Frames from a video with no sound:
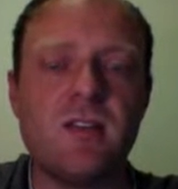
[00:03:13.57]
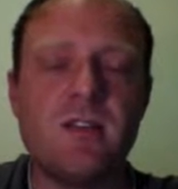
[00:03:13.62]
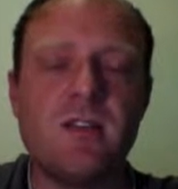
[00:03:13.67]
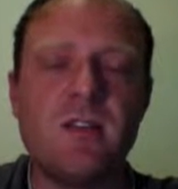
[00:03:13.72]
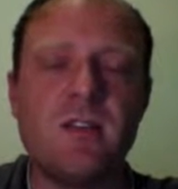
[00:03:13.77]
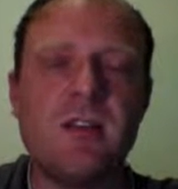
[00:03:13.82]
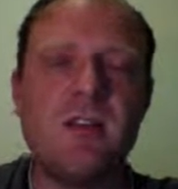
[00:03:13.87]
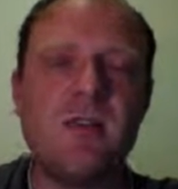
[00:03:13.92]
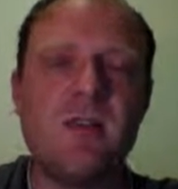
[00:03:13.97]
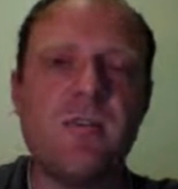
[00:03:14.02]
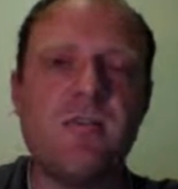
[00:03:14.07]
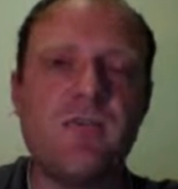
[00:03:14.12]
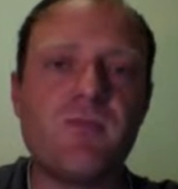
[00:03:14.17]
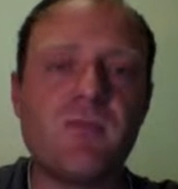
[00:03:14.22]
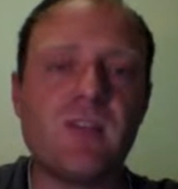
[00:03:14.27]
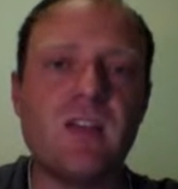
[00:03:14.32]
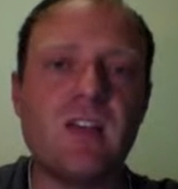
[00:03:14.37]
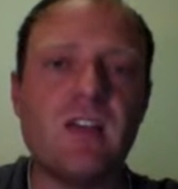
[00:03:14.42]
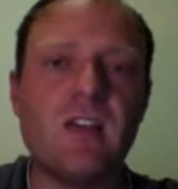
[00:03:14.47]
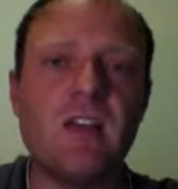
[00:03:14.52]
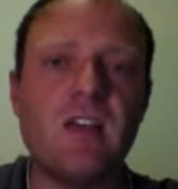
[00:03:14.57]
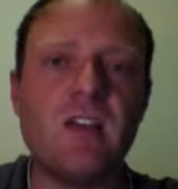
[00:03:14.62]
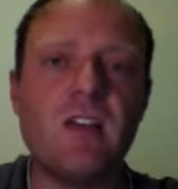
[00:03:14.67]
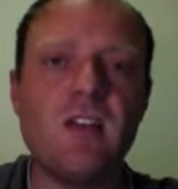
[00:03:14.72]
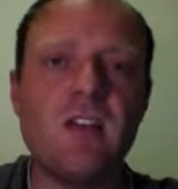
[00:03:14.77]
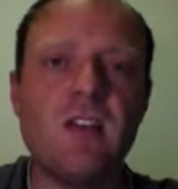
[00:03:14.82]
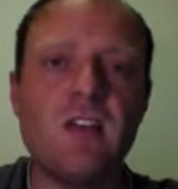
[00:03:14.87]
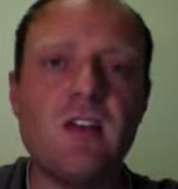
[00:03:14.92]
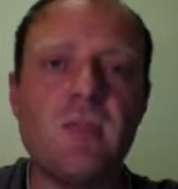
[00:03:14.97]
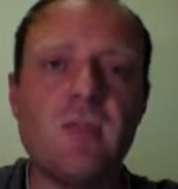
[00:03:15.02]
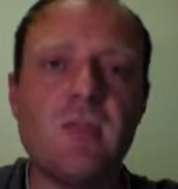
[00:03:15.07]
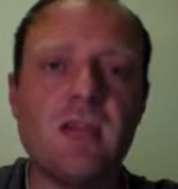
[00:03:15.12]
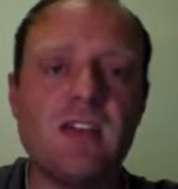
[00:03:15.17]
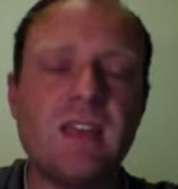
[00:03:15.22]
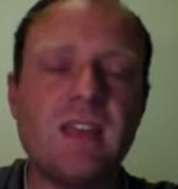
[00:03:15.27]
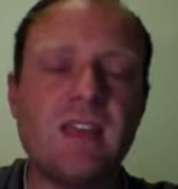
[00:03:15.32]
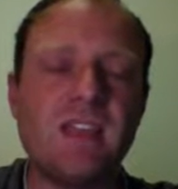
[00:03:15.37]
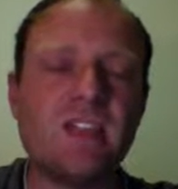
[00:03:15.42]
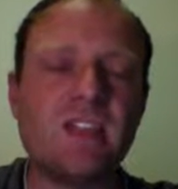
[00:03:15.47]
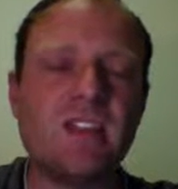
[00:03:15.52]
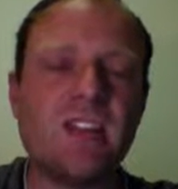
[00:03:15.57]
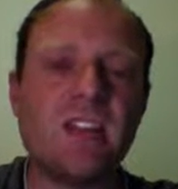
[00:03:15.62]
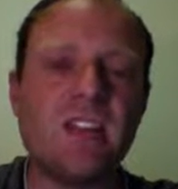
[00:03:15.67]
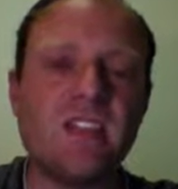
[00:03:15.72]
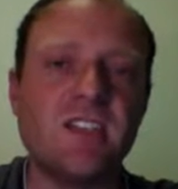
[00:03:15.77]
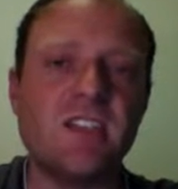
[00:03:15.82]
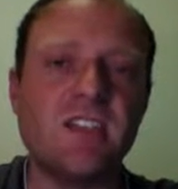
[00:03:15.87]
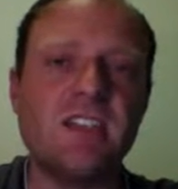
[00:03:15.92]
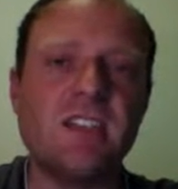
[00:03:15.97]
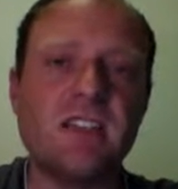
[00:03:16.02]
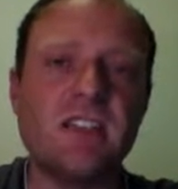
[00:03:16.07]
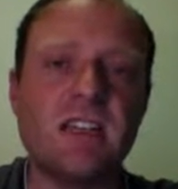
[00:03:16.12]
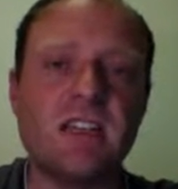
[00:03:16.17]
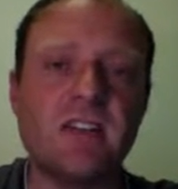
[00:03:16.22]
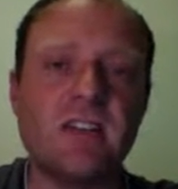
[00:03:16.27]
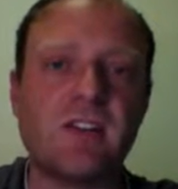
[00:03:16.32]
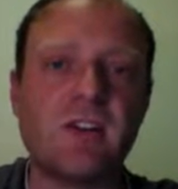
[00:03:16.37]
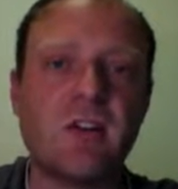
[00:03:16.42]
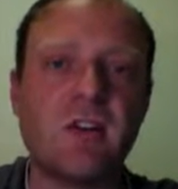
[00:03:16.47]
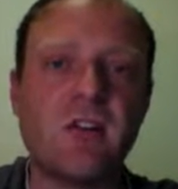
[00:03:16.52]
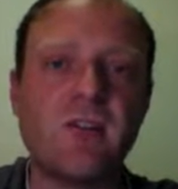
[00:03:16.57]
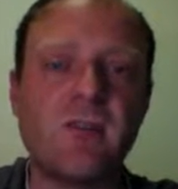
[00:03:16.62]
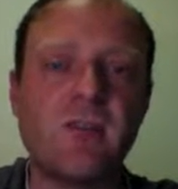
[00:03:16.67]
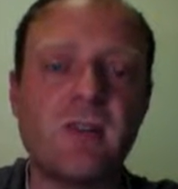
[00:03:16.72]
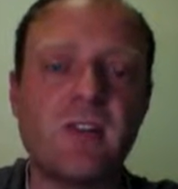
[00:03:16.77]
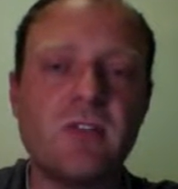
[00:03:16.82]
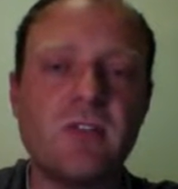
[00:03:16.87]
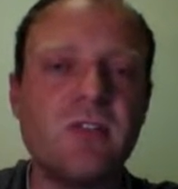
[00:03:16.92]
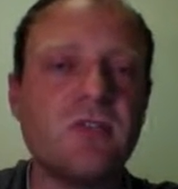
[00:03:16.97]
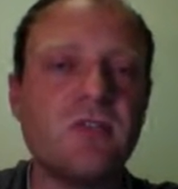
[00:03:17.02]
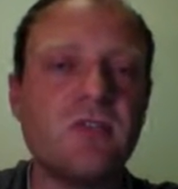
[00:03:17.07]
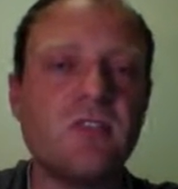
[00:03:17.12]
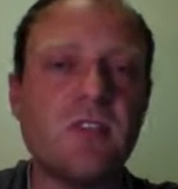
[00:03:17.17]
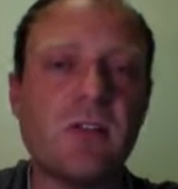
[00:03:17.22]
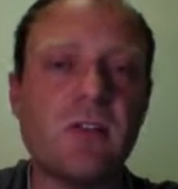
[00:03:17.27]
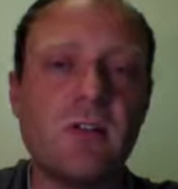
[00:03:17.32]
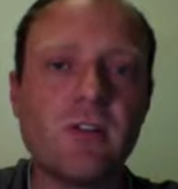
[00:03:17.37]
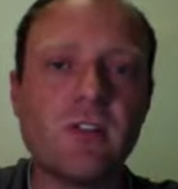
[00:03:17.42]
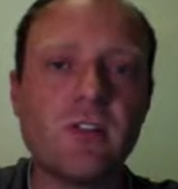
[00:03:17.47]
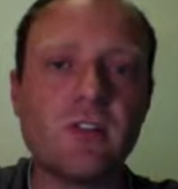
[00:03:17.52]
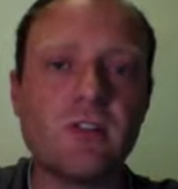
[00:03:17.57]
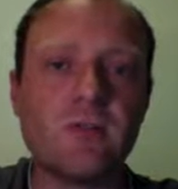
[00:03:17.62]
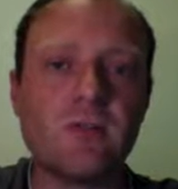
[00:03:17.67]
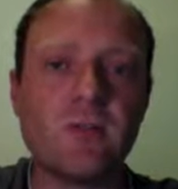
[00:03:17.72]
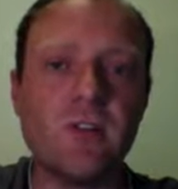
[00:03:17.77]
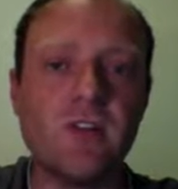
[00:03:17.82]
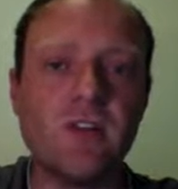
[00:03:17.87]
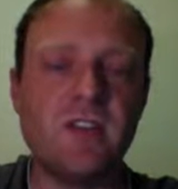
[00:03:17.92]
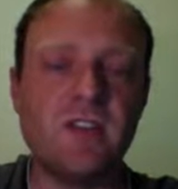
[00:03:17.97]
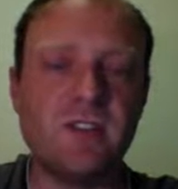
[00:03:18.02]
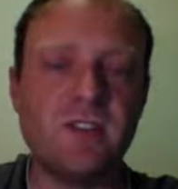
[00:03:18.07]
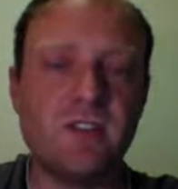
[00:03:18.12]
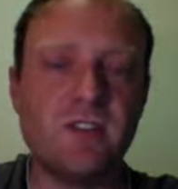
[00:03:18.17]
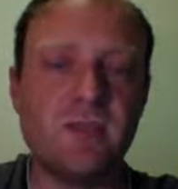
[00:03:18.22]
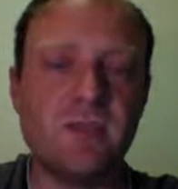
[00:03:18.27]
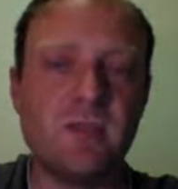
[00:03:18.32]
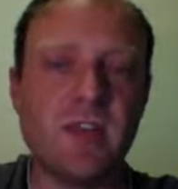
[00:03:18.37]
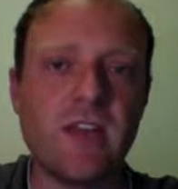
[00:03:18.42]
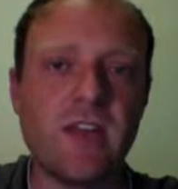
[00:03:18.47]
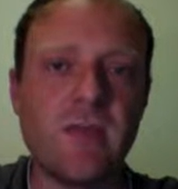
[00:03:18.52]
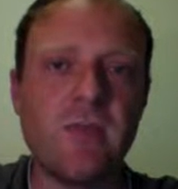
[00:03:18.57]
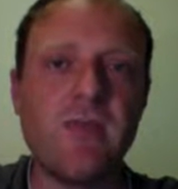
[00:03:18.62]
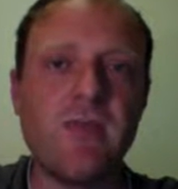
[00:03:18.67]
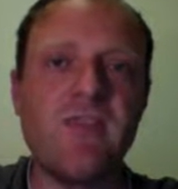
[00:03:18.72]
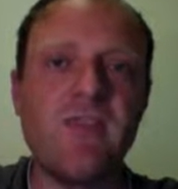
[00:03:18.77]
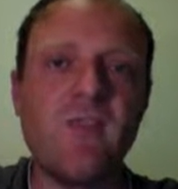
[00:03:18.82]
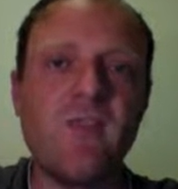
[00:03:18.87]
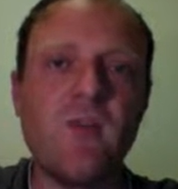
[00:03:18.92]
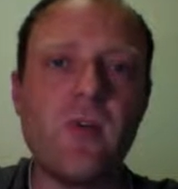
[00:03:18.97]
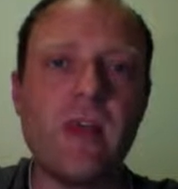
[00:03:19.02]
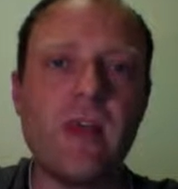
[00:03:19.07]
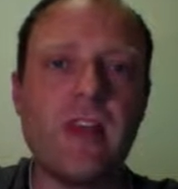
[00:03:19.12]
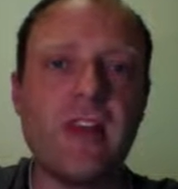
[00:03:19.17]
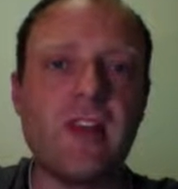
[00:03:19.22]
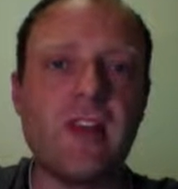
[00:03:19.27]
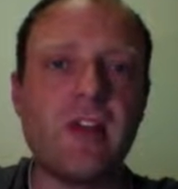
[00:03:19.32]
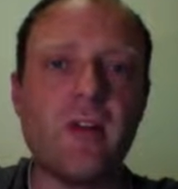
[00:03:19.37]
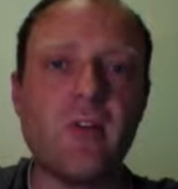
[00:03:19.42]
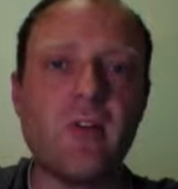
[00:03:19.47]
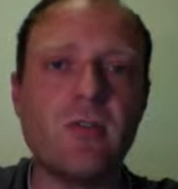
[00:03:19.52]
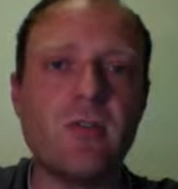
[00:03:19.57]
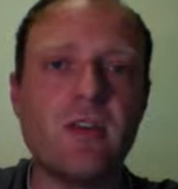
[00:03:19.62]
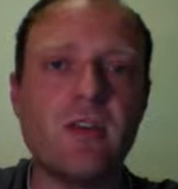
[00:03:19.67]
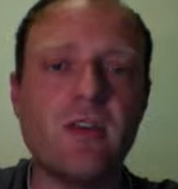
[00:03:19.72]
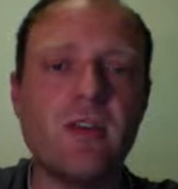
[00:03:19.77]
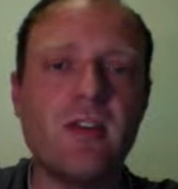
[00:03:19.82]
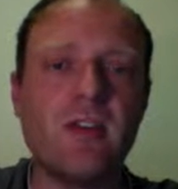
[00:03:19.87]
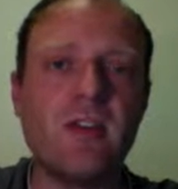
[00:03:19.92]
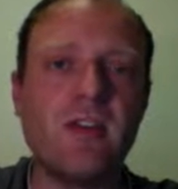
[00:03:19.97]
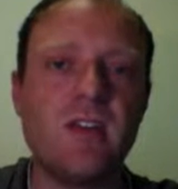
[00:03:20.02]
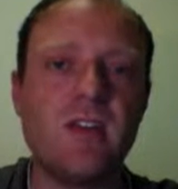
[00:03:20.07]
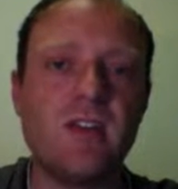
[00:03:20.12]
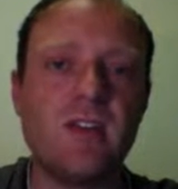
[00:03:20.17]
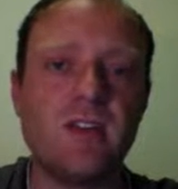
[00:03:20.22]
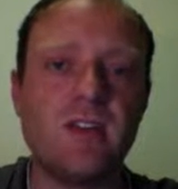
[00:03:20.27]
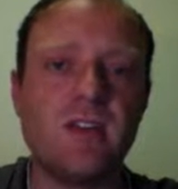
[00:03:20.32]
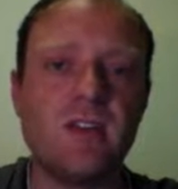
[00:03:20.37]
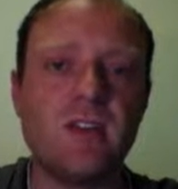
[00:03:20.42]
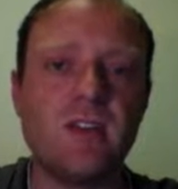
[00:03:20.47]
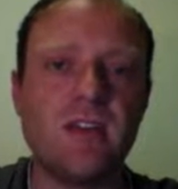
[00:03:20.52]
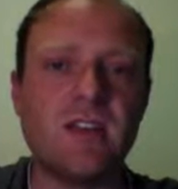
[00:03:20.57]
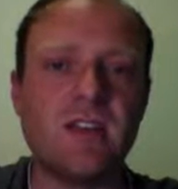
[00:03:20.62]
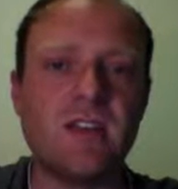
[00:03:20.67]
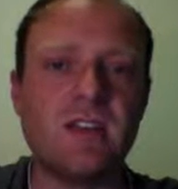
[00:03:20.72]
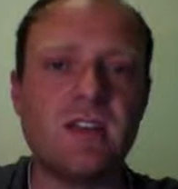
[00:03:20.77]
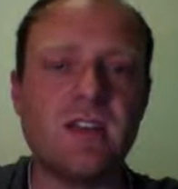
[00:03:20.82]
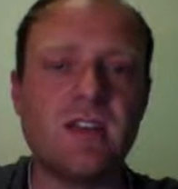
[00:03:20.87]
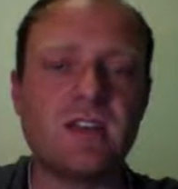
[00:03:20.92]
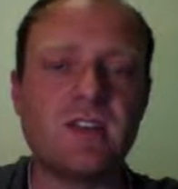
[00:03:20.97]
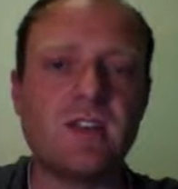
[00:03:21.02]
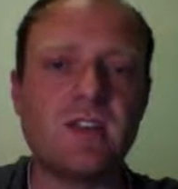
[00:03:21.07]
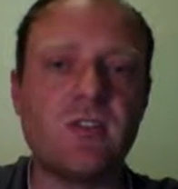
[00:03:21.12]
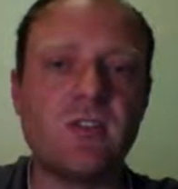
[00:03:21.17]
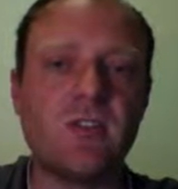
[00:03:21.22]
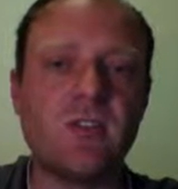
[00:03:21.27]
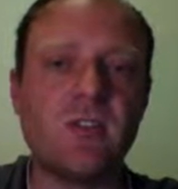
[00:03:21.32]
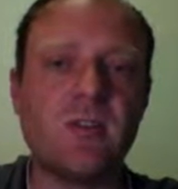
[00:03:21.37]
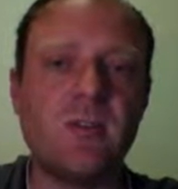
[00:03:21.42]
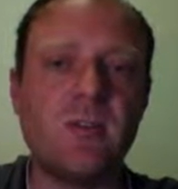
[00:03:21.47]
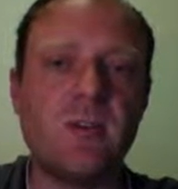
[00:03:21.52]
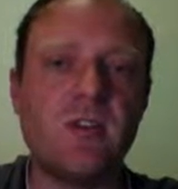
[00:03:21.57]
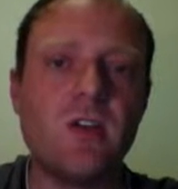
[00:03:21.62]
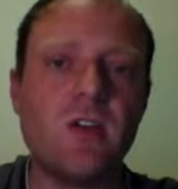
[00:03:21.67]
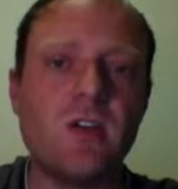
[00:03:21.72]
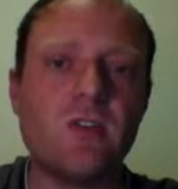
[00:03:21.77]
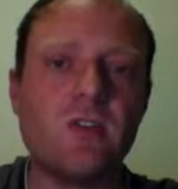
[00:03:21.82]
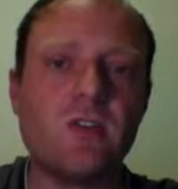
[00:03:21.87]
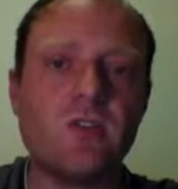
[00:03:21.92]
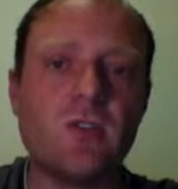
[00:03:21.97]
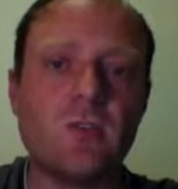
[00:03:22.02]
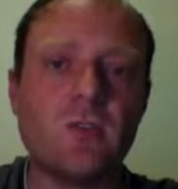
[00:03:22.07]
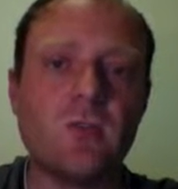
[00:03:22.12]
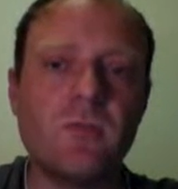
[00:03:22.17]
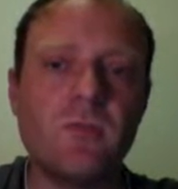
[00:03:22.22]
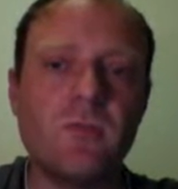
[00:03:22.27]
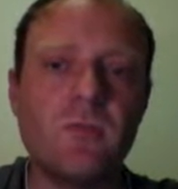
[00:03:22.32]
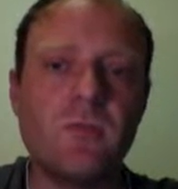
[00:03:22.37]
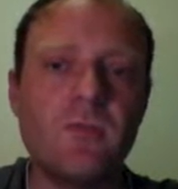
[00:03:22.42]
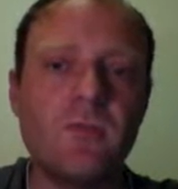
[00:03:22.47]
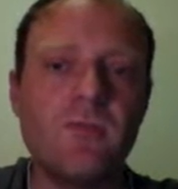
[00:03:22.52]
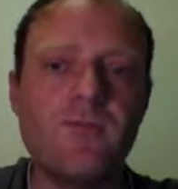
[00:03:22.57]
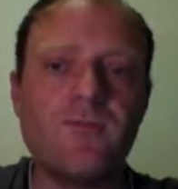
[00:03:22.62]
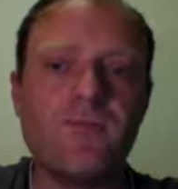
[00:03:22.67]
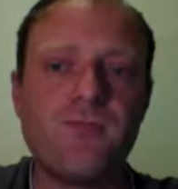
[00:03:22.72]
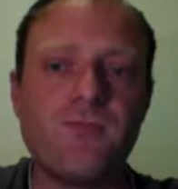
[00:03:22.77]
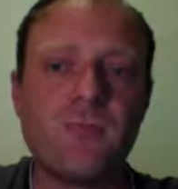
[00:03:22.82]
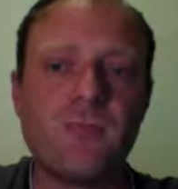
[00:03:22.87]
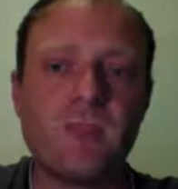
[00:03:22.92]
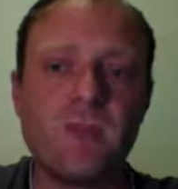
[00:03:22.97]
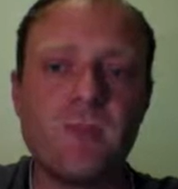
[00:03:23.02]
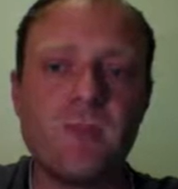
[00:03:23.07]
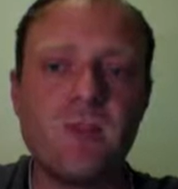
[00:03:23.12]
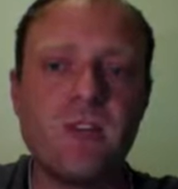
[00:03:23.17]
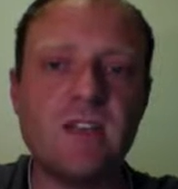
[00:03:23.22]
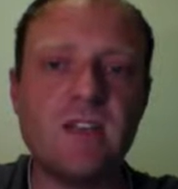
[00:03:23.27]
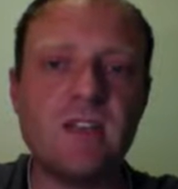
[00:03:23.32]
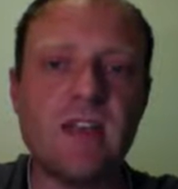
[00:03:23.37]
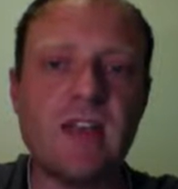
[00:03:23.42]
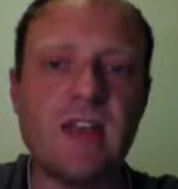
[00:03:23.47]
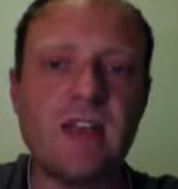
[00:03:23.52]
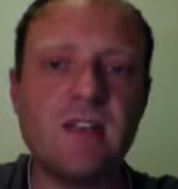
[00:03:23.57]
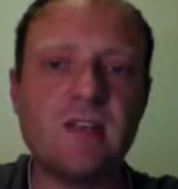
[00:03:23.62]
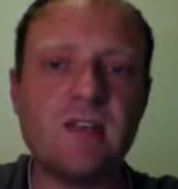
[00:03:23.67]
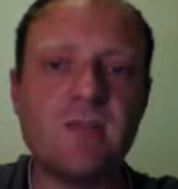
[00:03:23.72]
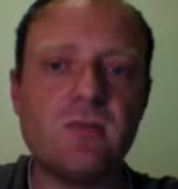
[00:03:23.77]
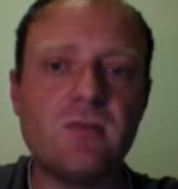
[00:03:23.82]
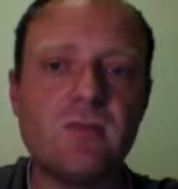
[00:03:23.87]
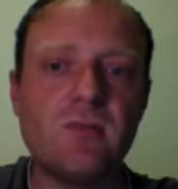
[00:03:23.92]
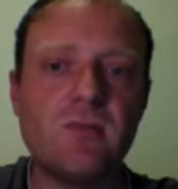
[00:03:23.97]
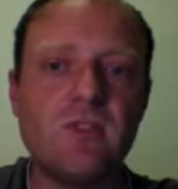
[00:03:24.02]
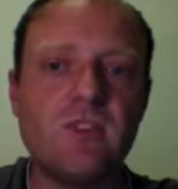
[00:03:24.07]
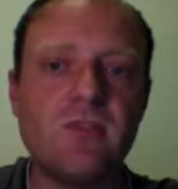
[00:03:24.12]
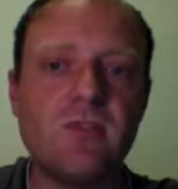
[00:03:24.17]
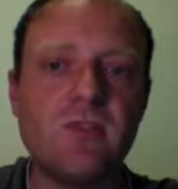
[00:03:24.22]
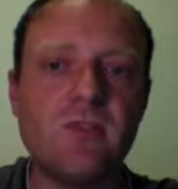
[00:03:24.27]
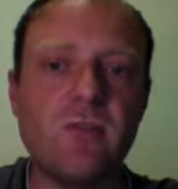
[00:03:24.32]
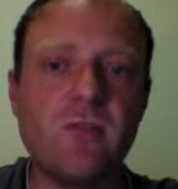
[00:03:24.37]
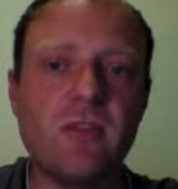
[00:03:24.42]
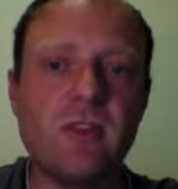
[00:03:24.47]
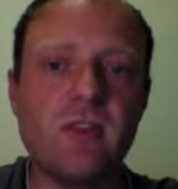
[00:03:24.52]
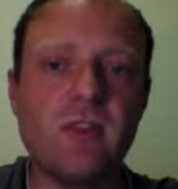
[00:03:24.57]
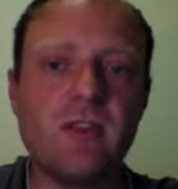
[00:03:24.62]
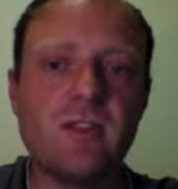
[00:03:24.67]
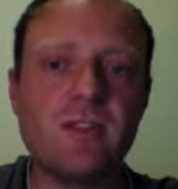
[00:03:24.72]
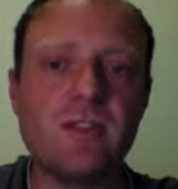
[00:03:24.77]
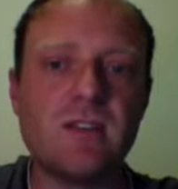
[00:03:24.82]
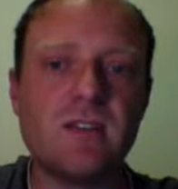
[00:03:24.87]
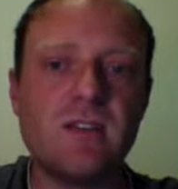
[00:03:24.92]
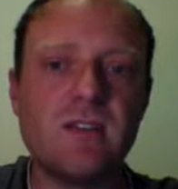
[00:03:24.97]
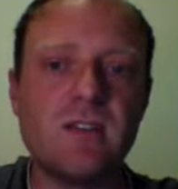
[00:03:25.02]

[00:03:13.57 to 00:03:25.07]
Now, making that change isn't done in code because the loading screen is displayed before any code has executed. So we need to add it to the info plist.